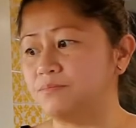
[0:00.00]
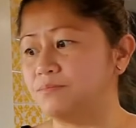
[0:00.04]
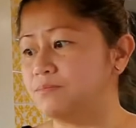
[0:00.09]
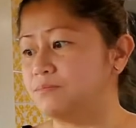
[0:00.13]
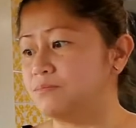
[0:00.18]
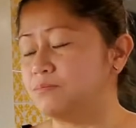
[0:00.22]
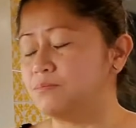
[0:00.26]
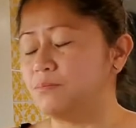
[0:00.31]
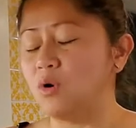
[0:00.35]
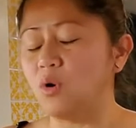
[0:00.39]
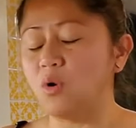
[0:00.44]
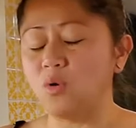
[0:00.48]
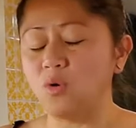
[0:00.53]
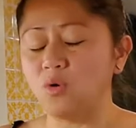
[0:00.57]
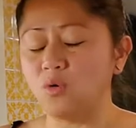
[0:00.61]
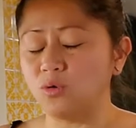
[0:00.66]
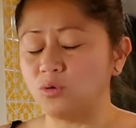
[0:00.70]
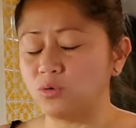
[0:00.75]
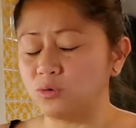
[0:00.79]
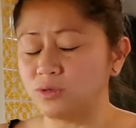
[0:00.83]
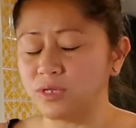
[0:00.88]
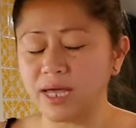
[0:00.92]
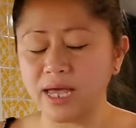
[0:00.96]

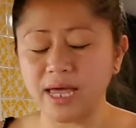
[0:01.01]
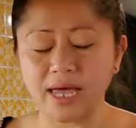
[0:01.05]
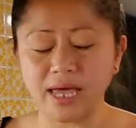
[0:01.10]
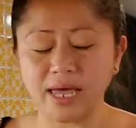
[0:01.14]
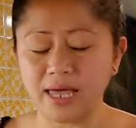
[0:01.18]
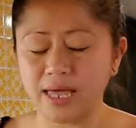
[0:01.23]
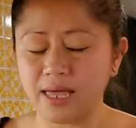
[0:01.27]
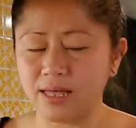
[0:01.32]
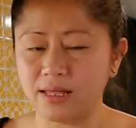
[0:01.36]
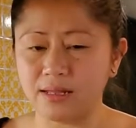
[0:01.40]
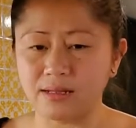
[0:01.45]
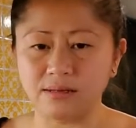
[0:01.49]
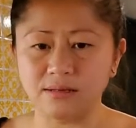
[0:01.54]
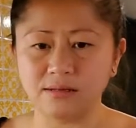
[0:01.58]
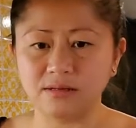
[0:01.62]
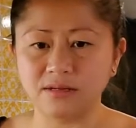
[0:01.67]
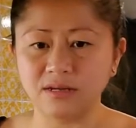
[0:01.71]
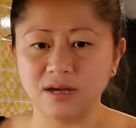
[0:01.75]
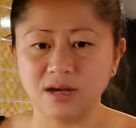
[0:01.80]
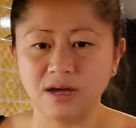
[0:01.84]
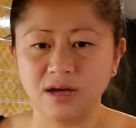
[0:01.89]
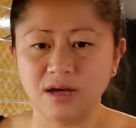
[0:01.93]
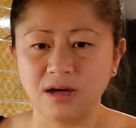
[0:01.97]
mold and
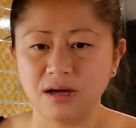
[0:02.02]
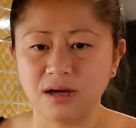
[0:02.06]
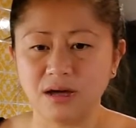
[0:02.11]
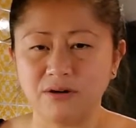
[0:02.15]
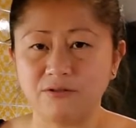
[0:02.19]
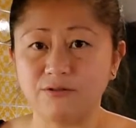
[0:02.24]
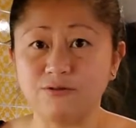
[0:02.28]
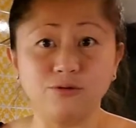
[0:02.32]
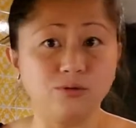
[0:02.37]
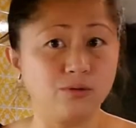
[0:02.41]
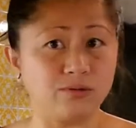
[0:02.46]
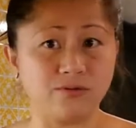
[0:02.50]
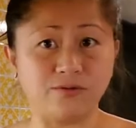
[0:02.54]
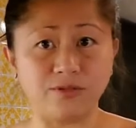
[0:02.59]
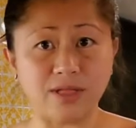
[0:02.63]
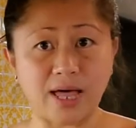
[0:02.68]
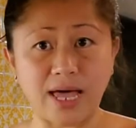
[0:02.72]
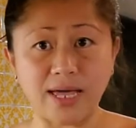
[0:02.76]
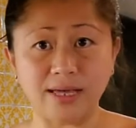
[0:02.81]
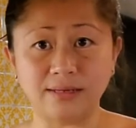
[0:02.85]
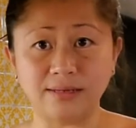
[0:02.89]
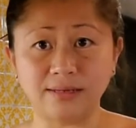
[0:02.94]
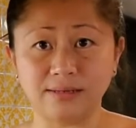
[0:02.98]
fruit
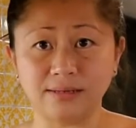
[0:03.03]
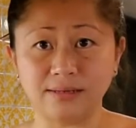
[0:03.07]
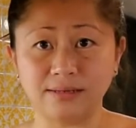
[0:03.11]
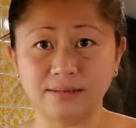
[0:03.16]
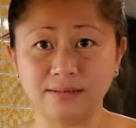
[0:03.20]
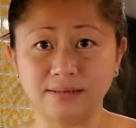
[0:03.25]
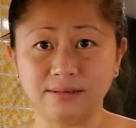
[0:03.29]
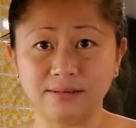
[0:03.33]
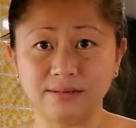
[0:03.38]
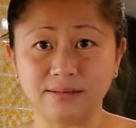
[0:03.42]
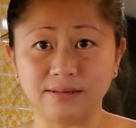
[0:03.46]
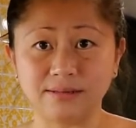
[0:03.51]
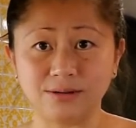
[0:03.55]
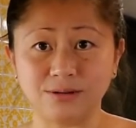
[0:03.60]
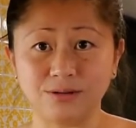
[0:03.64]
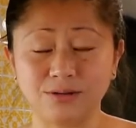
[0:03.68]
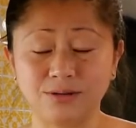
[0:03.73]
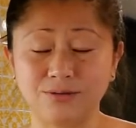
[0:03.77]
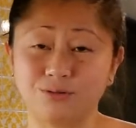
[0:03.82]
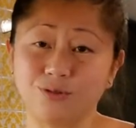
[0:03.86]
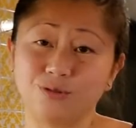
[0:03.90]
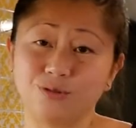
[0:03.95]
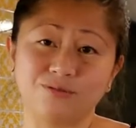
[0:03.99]
flies. So the
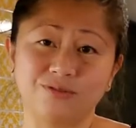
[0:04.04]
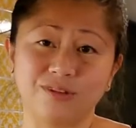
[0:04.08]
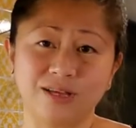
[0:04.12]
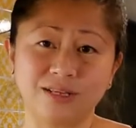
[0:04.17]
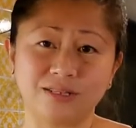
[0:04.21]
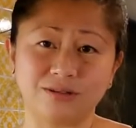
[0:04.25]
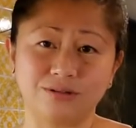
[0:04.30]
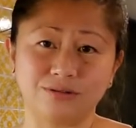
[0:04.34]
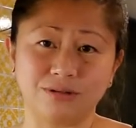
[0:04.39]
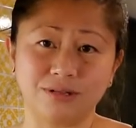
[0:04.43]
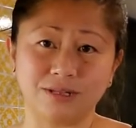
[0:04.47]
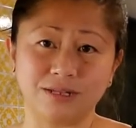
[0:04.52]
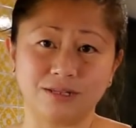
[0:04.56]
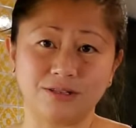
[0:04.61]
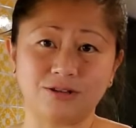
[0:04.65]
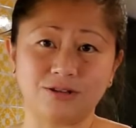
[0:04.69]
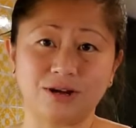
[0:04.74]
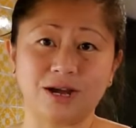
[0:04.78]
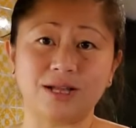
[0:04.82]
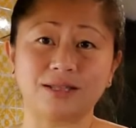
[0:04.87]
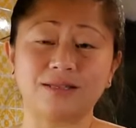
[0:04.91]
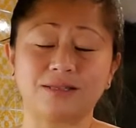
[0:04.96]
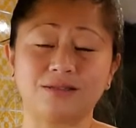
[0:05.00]
fruit flies are really
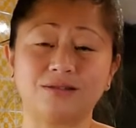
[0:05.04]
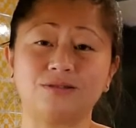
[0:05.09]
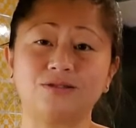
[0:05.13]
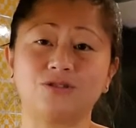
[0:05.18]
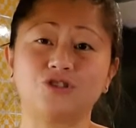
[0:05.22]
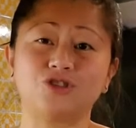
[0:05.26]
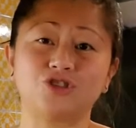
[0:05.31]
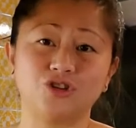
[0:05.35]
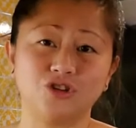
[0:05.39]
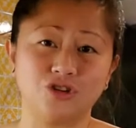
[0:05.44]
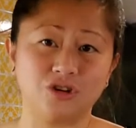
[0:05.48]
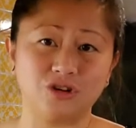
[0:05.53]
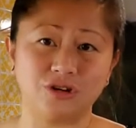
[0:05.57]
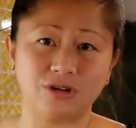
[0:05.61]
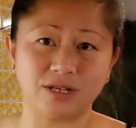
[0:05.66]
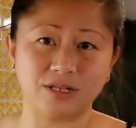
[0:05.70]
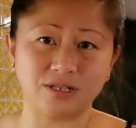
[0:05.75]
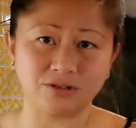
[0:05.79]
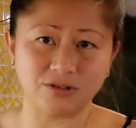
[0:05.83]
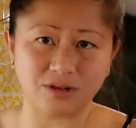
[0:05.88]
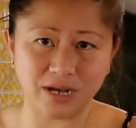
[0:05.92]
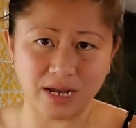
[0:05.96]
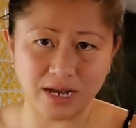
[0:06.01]
attracted to the sugar that's
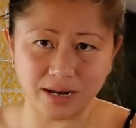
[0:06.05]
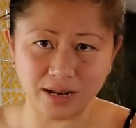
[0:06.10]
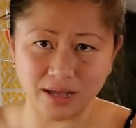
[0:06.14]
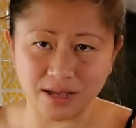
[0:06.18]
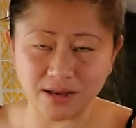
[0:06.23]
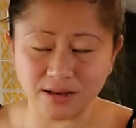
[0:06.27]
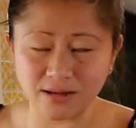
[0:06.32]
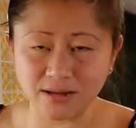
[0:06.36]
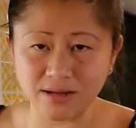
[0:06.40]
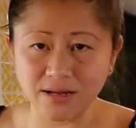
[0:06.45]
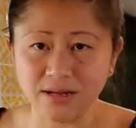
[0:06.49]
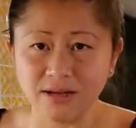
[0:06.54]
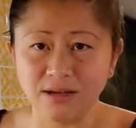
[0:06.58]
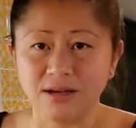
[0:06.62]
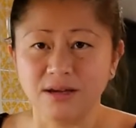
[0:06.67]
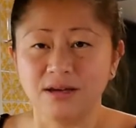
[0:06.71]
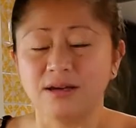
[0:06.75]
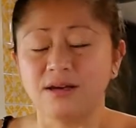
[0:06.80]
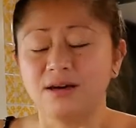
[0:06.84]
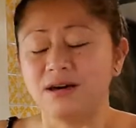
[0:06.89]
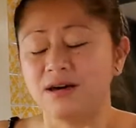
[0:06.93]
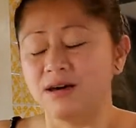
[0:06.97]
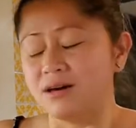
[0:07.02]
created
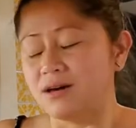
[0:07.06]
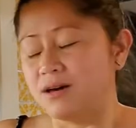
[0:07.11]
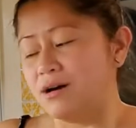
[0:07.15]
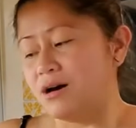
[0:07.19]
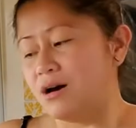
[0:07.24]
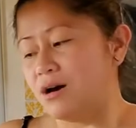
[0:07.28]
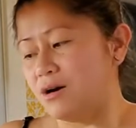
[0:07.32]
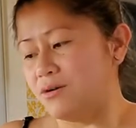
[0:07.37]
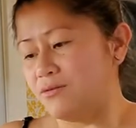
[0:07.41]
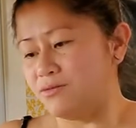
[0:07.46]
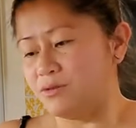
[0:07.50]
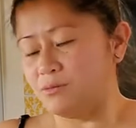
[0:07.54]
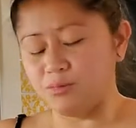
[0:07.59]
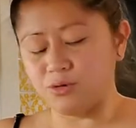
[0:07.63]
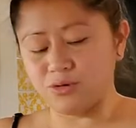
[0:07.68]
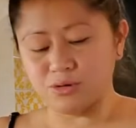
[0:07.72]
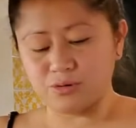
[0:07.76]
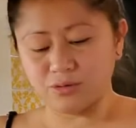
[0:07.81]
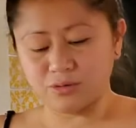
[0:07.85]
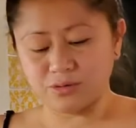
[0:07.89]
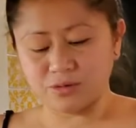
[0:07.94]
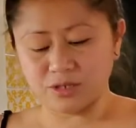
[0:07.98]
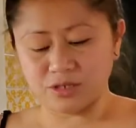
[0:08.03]
of the
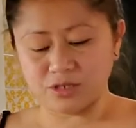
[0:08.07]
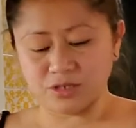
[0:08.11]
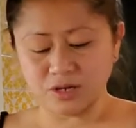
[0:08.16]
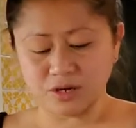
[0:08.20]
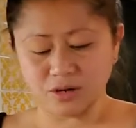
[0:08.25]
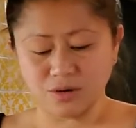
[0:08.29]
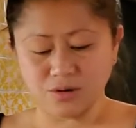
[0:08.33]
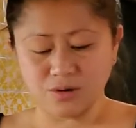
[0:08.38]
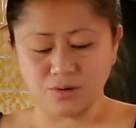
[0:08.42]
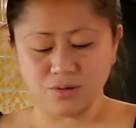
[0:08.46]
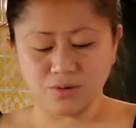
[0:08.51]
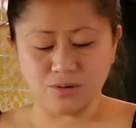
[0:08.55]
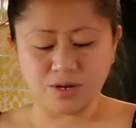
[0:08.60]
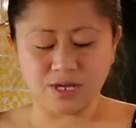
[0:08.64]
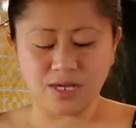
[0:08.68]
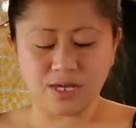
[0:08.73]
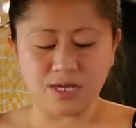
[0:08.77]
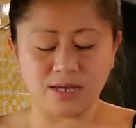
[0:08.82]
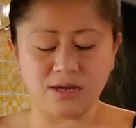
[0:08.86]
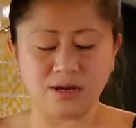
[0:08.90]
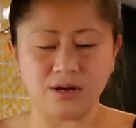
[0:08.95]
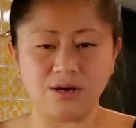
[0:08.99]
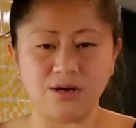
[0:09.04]
brew. So
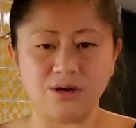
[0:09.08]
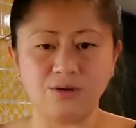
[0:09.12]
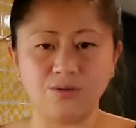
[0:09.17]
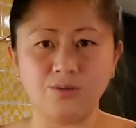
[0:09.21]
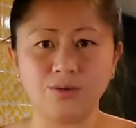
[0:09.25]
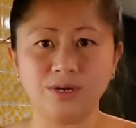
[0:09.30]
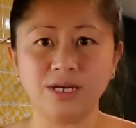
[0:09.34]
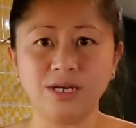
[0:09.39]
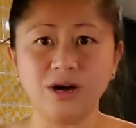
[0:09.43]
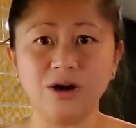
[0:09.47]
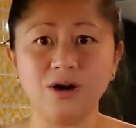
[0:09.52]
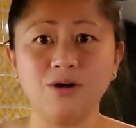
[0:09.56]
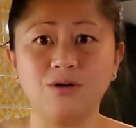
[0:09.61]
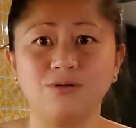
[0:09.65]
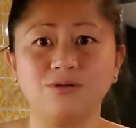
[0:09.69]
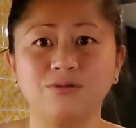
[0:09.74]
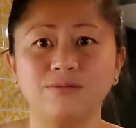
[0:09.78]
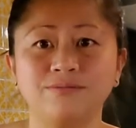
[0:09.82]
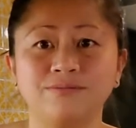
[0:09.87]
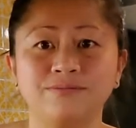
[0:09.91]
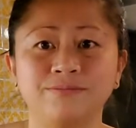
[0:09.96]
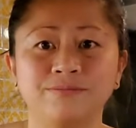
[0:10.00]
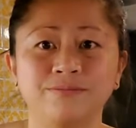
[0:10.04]
here we
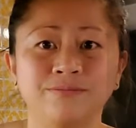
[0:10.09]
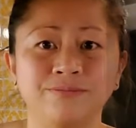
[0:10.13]
go.